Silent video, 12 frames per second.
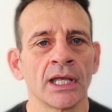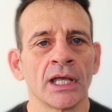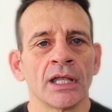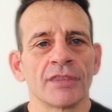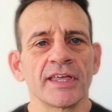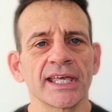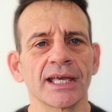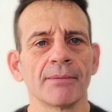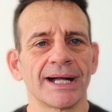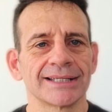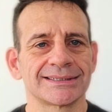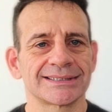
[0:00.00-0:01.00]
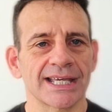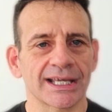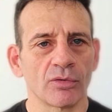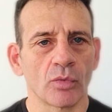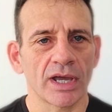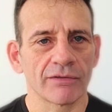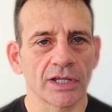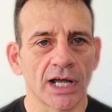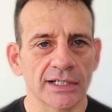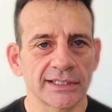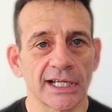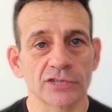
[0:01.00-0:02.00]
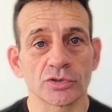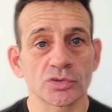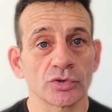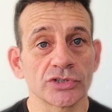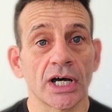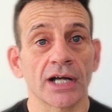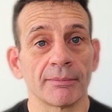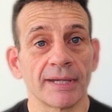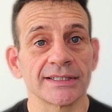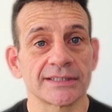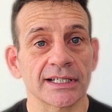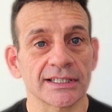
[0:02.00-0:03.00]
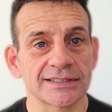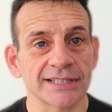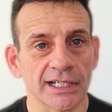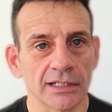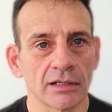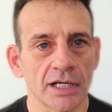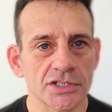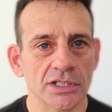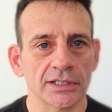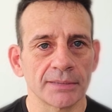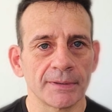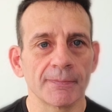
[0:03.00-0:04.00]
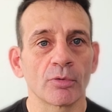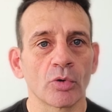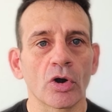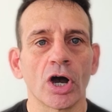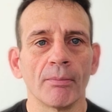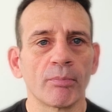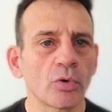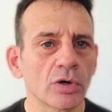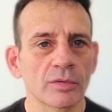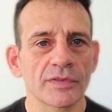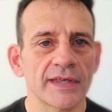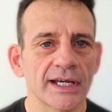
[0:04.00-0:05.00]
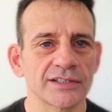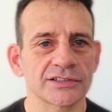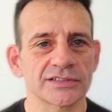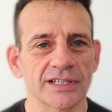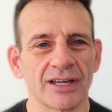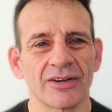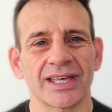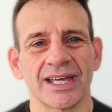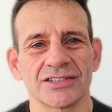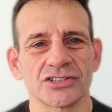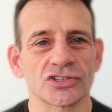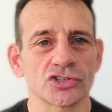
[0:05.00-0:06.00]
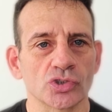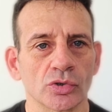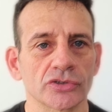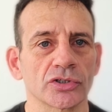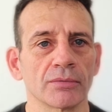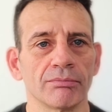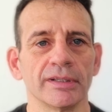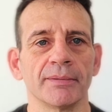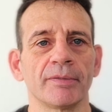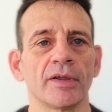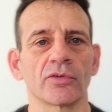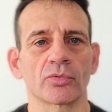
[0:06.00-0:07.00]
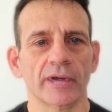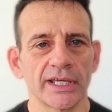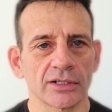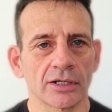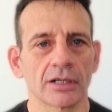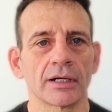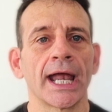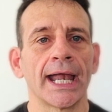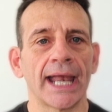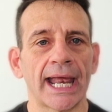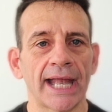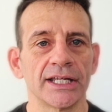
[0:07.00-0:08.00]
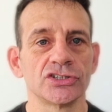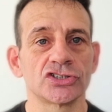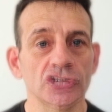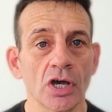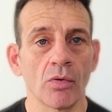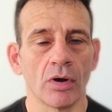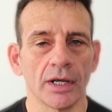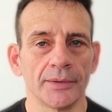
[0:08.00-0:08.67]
Thinking about second wave lockdowns, which we'll talk about second psychologically, people were on board with that because it's like, okay, it's just a short-term blip on the radar, and so on.